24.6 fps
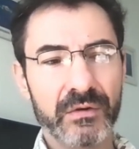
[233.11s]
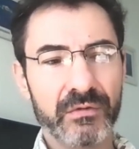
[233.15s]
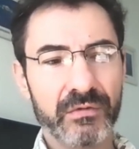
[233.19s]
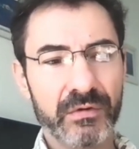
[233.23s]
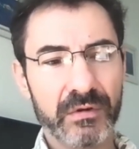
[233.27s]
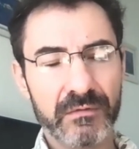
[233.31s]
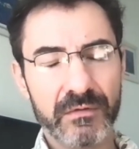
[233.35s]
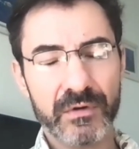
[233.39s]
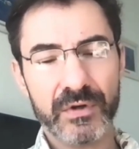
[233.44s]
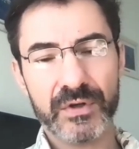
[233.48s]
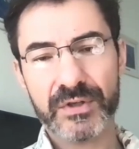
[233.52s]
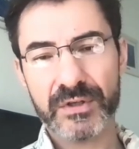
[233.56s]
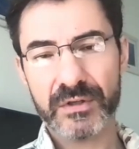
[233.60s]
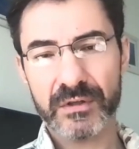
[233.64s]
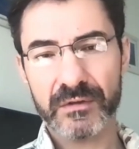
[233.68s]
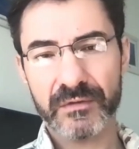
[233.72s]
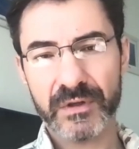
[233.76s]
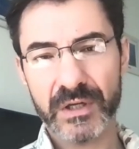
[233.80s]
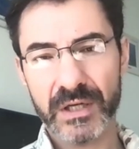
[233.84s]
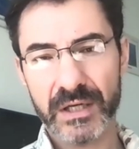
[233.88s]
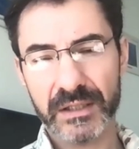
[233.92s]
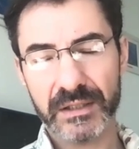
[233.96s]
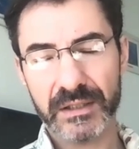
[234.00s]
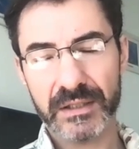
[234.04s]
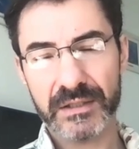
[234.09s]
reversal of
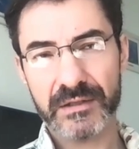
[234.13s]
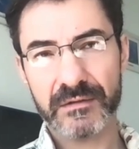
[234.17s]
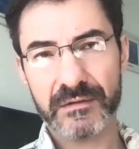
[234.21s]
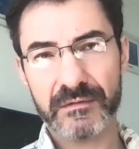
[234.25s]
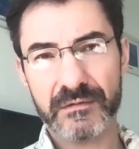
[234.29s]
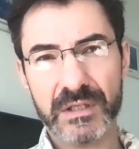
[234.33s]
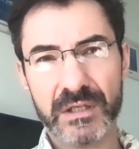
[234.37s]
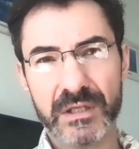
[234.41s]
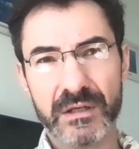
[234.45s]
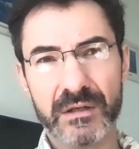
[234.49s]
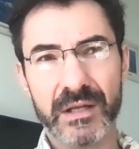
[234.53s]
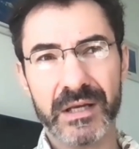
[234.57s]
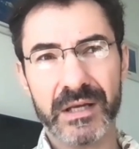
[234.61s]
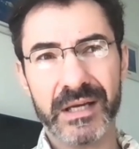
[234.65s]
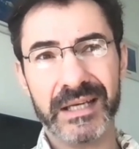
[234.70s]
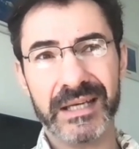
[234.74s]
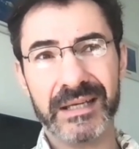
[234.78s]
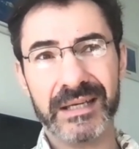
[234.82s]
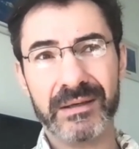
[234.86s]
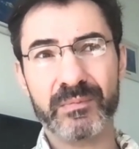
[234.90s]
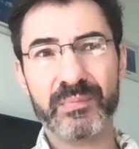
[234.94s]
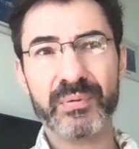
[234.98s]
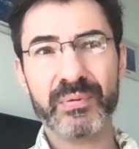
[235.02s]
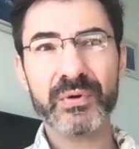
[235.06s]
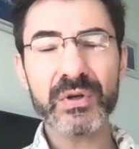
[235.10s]
cognitive decline,
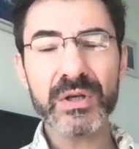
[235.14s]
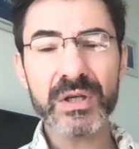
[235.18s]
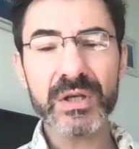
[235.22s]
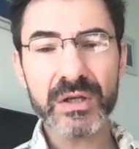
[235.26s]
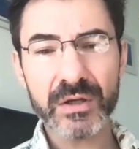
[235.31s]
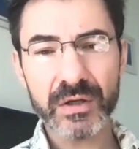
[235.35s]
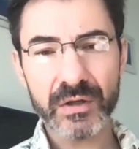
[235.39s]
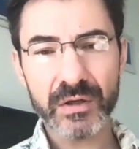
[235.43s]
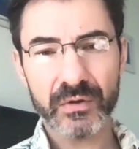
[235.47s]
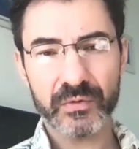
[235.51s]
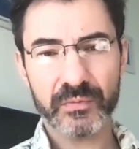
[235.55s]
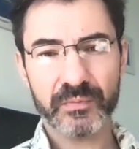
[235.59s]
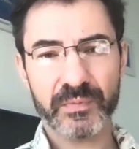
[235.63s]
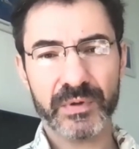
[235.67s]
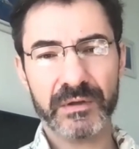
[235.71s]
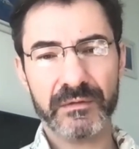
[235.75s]
and PreCODE,